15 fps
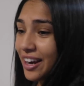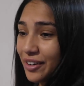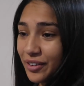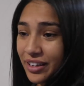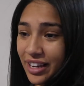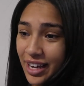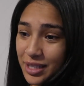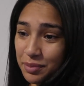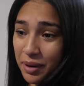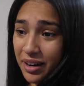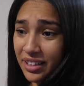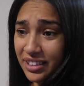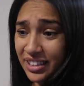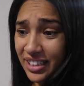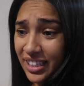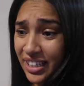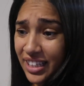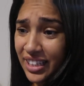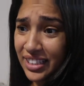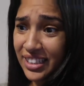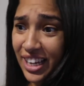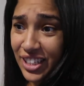I know you guys probably
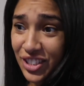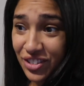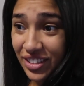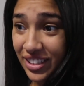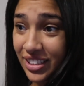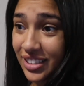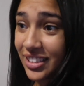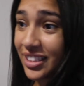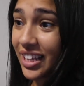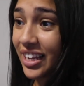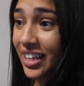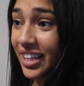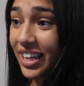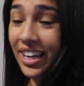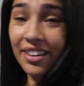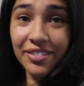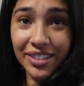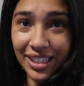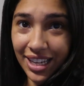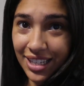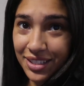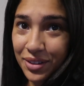thinking that tree looks like it
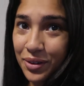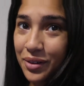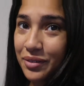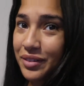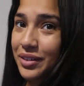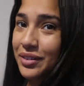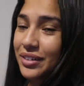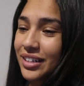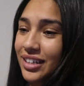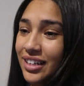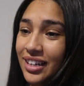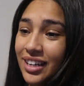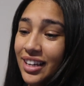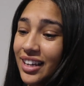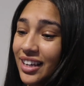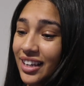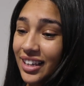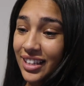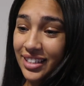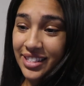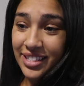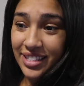really has COVID or
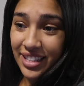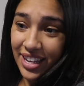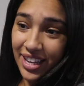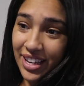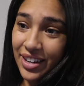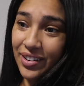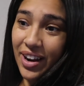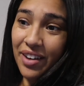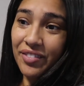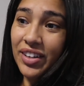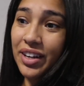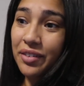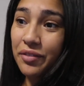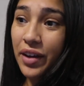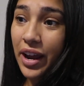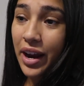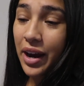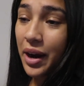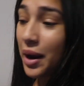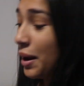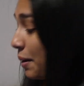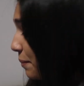is sick. It don't have enough hair.